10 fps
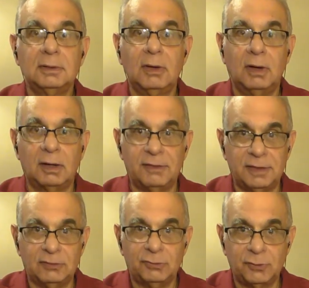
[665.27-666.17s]
are
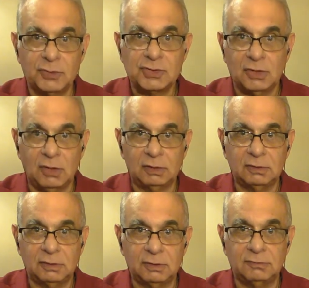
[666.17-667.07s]
this first
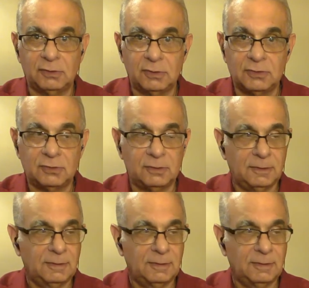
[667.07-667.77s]
alternate version.